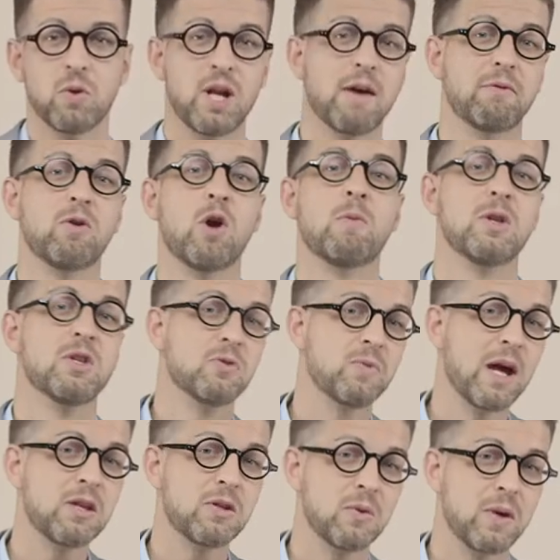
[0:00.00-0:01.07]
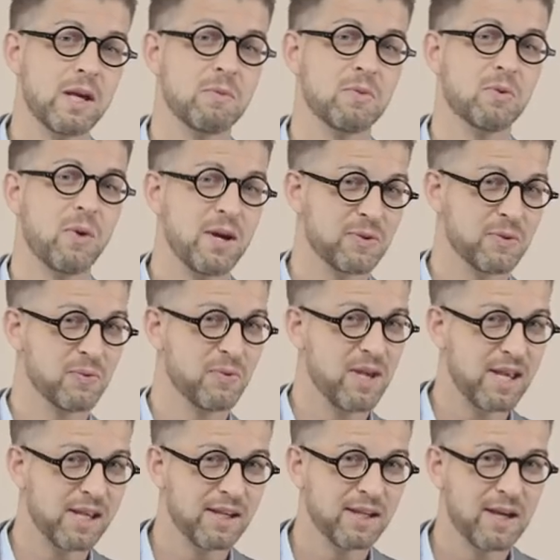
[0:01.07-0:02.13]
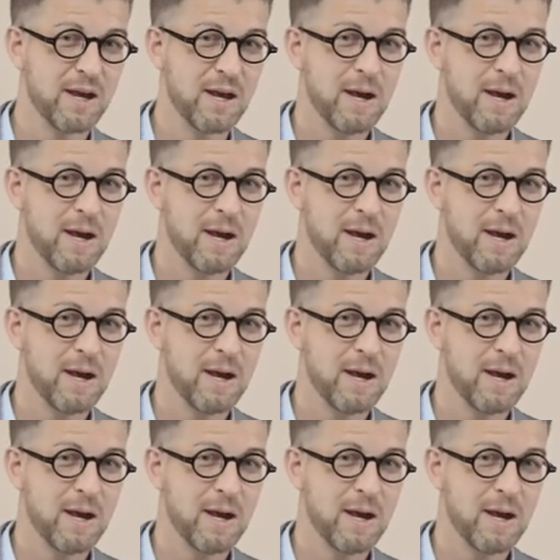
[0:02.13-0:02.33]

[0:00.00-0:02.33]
would have Romans read to him twice a week.